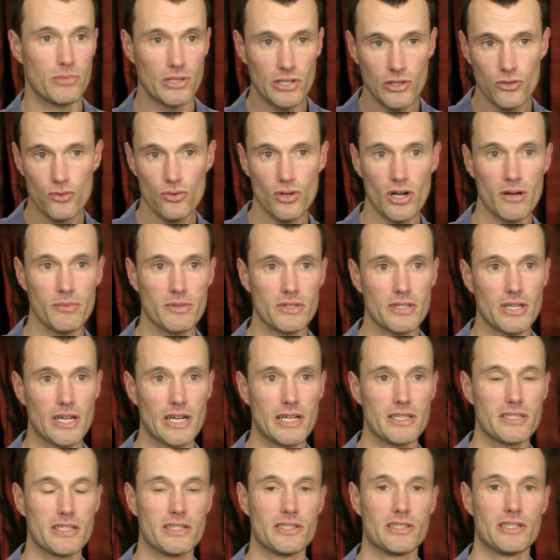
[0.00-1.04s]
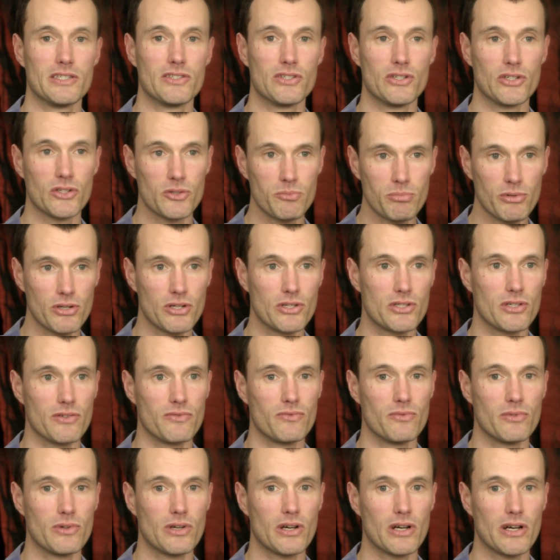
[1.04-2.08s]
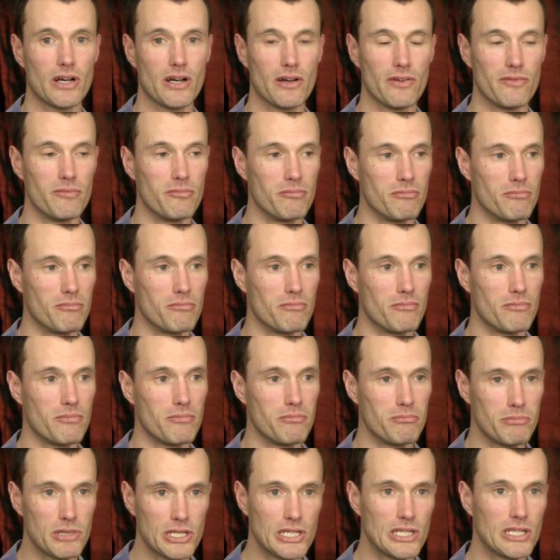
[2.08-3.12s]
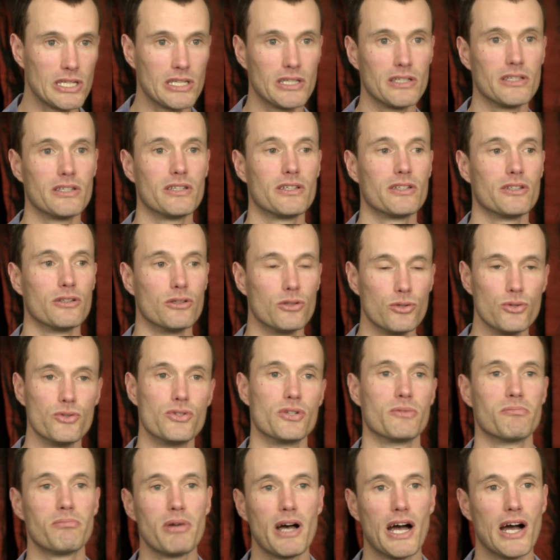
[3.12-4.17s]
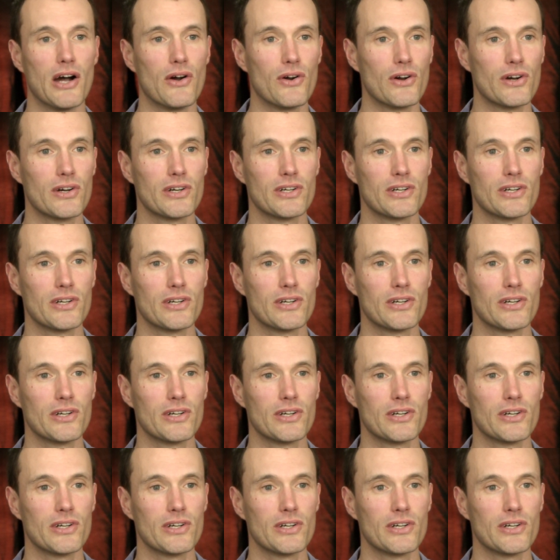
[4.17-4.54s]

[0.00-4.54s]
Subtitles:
Being traumatized is an experience of me losing power.